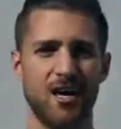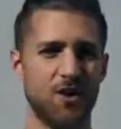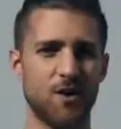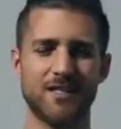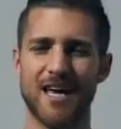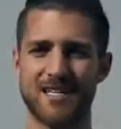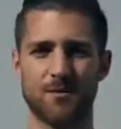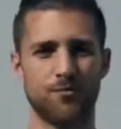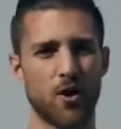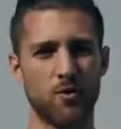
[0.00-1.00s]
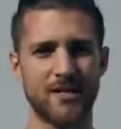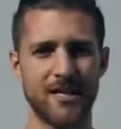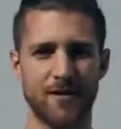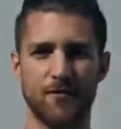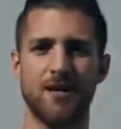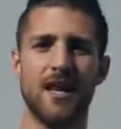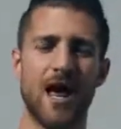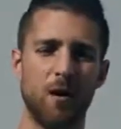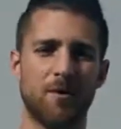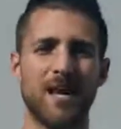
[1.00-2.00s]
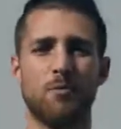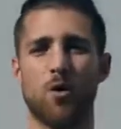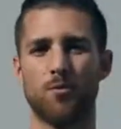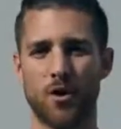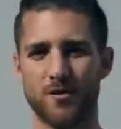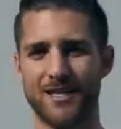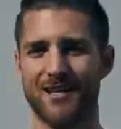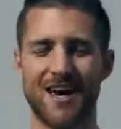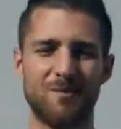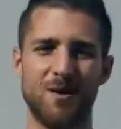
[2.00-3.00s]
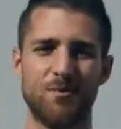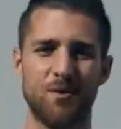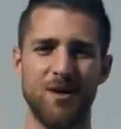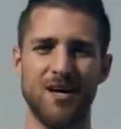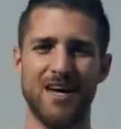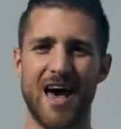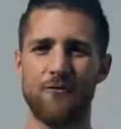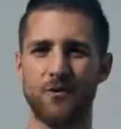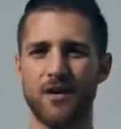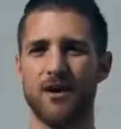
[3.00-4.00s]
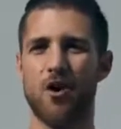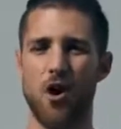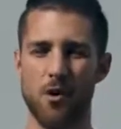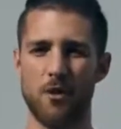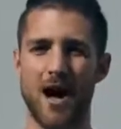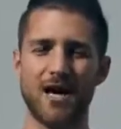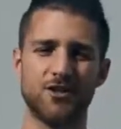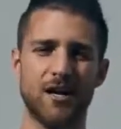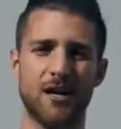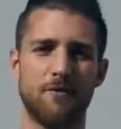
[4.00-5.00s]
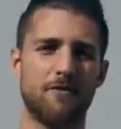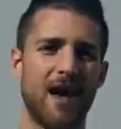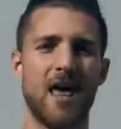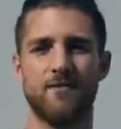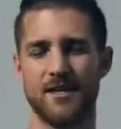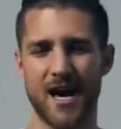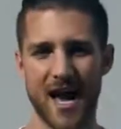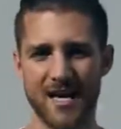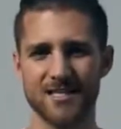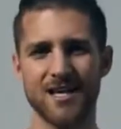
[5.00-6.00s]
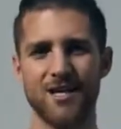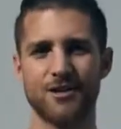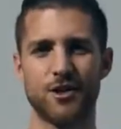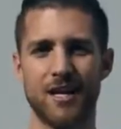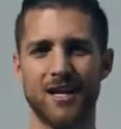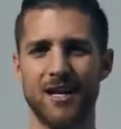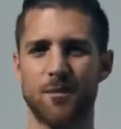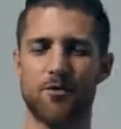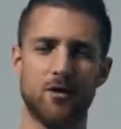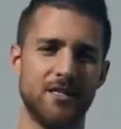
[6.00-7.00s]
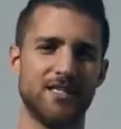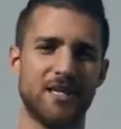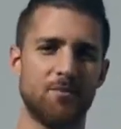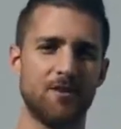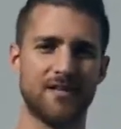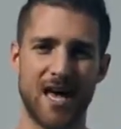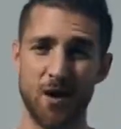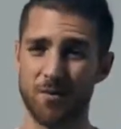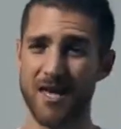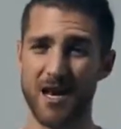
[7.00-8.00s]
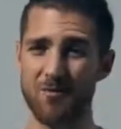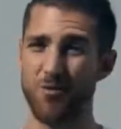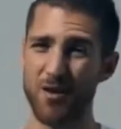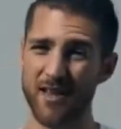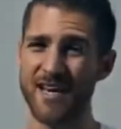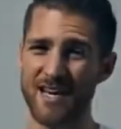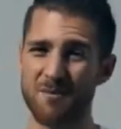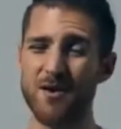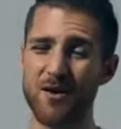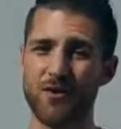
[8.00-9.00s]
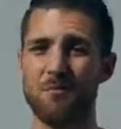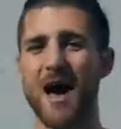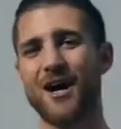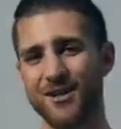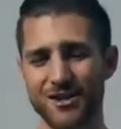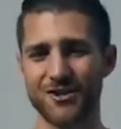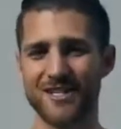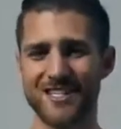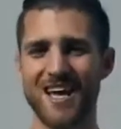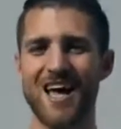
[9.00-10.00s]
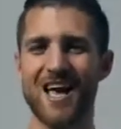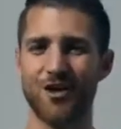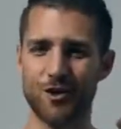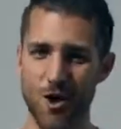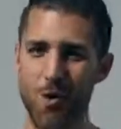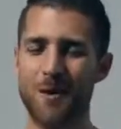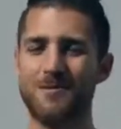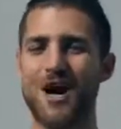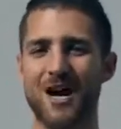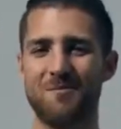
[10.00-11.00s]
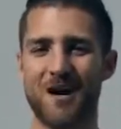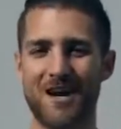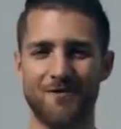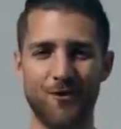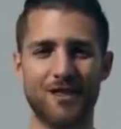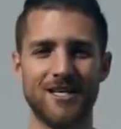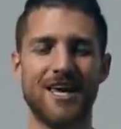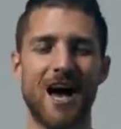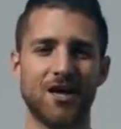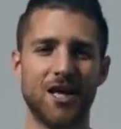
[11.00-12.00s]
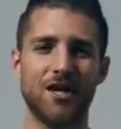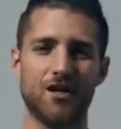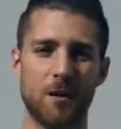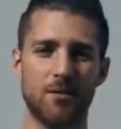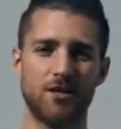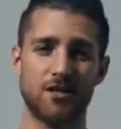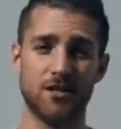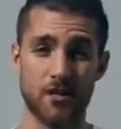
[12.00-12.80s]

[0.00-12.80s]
You can take some protein if you need help getting more protein. A lot of people have really carbohydrate and fat heavy diets, so they need a protein supplement to help get them where they need to be with their macronutrients, and you'll know what I'm talking about if you actually calculate your numbers